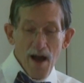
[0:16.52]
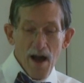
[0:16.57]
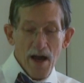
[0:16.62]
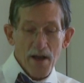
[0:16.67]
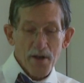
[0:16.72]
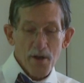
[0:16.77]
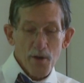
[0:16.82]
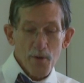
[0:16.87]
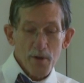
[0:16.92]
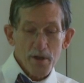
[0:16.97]
I
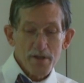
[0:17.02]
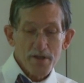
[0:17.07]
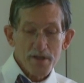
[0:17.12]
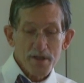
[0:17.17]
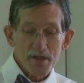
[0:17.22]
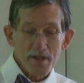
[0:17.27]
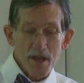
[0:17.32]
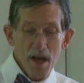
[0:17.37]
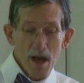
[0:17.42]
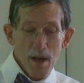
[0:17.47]
notice
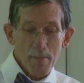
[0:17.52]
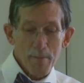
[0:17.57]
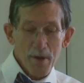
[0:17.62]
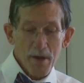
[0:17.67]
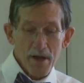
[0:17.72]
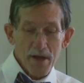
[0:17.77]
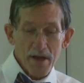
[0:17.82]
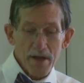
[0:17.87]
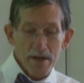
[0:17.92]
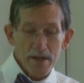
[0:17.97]
the
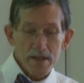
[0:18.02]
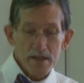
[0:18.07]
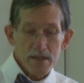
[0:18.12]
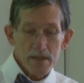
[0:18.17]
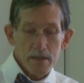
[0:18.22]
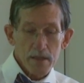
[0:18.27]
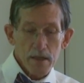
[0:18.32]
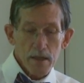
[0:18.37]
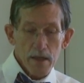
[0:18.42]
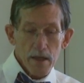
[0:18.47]
topic
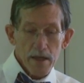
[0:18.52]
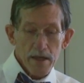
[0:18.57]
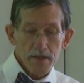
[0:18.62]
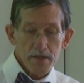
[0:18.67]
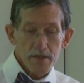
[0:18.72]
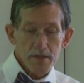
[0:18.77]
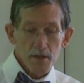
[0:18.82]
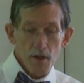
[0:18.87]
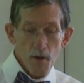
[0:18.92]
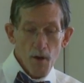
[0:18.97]

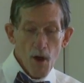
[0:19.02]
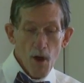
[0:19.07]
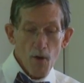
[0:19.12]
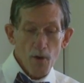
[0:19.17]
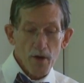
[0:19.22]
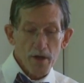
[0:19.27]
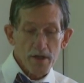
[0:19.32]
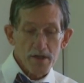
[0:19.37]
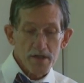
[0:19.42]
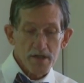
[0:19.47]
it's the
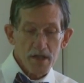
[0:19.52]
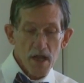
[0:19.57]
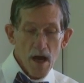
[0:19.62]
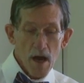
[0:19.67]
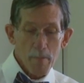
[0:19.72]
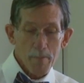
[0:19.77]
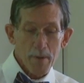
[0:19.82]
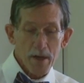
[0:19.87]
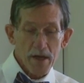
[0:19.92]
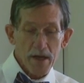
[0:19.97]
longest
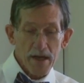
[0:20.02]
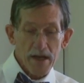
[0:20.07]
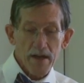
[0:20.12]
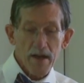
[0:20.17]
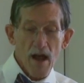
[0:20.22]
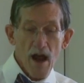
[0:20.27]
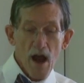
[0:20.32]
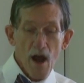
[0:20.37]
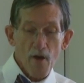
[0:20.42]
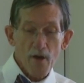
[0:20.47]
topic
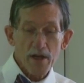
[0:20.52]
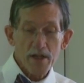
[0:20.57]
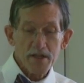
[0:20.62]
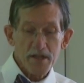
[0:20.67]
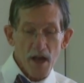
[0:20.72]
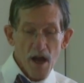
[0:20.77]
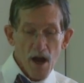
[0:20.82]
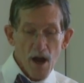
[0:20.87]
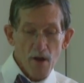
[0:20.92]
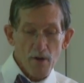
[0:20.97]
in our
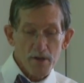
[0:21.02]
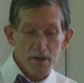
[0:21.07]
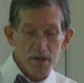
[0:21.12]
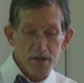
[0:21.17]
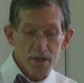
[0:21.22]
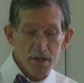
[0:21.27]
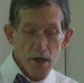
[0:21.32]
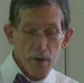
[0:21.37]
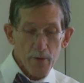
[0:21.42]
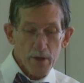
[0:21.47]
entire
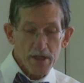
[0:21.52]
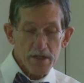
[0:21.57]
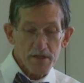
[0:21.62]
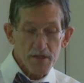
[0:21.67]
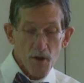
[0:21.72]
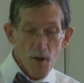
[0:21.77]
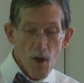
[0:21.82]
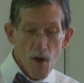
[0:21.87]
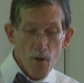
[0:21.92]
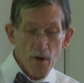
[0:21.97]
series,
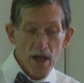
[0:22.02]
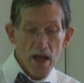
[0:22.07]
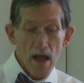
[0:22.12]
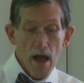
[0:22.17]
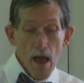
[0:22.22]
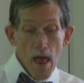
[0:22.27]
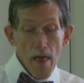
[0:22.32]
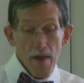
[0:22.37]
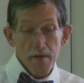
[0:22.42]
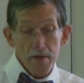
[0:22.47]

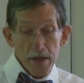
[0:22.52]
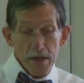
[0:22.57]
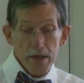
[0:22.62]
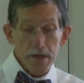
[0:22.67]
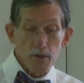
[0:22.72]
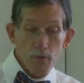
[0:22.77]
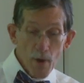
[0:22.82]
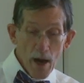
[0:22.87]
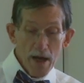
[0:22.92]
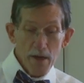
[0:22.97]
the
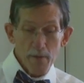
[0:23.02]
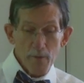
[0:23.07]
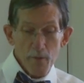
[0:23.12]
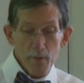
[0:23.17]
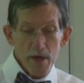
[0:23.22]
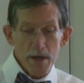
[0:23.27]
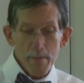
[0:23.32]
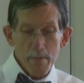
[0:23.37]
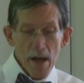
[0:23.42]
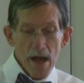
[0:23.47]
great
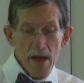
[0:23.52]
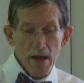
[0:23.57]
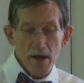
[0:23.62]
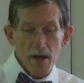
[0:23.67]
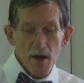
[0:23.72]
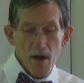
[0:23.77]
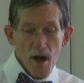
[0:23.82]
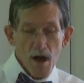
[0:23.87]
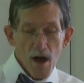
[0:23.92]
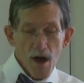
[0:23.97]
remake
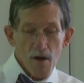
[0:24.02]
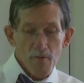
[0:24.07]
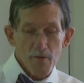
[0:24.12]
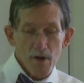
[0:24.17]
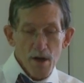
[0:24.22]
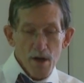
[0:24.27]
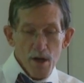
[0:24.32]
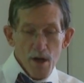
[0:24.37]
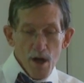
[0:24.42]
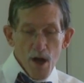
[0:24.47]
of
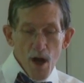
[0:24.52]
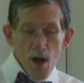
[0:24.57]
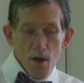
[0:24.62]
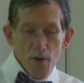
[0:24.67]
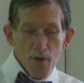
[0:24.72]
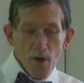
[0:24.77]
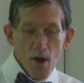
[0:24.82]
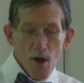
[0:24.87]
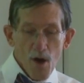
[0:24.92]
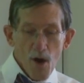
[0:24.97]

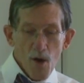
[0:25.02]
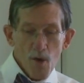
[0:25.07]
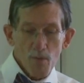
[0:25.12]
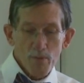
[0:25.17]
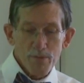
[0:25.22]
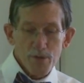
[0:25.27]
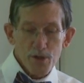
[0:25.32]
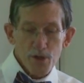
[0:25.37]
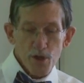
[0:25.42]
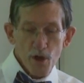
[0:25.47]
the
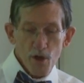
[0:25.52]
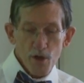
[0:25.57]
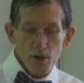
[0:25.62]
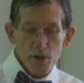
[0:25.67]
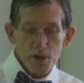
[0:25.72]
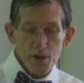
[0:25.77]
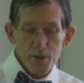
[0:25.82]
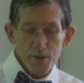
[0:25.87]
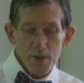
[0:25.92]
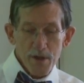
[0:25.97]
home
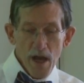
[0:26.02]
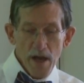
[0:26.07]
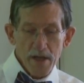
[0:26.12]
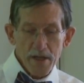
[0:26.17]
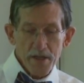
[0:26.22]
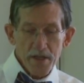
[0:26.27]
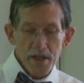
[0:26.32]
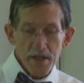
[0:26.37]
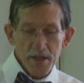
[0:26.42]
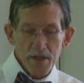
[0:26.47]
church,
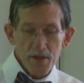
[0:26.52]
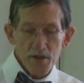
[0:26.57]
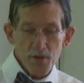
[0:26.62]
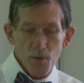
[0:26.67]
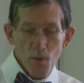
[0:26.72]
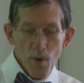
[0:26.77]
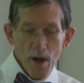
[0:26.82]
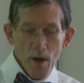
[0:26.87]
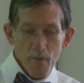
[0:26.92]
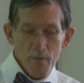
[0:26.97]

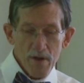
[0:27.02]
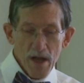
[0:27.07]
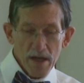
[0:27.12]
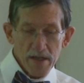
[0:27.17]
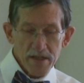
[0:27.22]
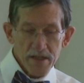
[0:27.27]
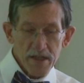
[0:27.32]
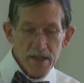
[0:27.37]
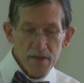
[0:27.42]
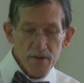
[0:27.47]
1912,
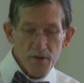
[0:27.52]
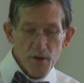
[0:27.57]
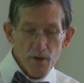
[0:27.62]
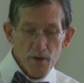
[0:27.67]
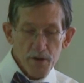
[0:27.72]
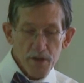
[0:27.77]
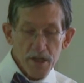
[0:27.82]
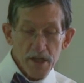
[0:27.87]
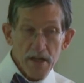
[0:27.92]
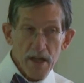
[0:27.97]

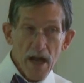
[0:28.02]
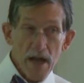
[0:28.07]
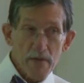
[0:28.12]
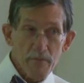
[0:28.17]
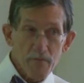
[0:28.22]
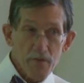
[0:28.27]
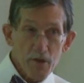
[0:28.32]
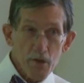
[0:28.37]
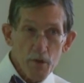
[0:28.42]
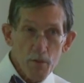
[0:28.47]
1913, a
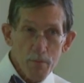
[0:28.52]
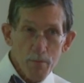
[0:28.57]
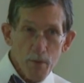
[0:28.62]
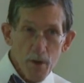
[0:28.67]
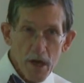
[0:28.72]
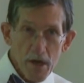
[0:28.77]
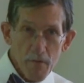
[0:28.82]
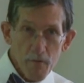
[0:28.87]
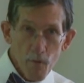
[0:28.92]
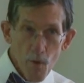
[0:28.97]
few
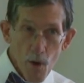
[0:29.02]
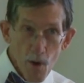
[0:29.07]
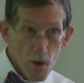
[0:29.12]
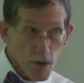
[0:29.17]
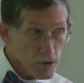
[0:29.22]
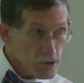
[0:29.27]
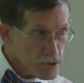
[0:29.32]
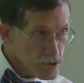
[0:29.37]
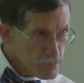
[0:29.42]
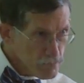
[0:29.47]
brief
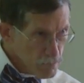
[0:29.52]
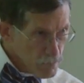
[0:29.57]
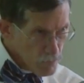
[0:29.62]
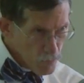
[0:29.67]
words.